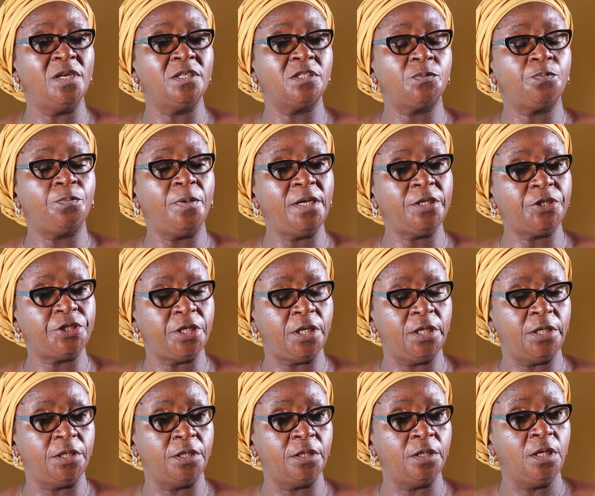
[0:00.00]

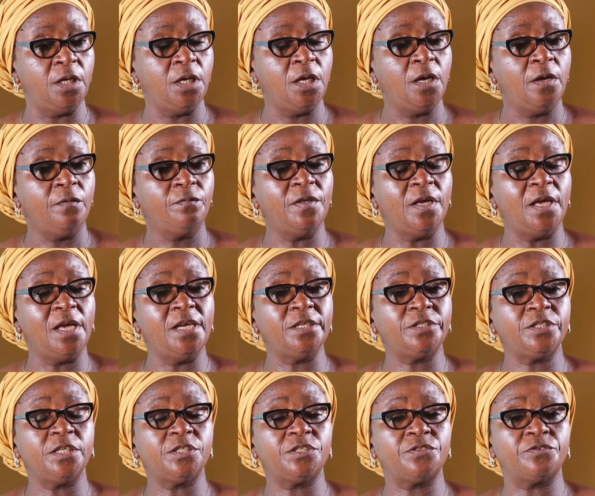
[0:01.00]
especially the
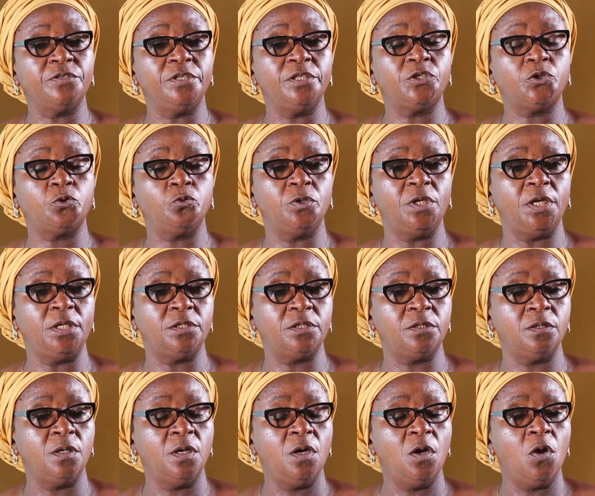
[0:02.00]
SS3 students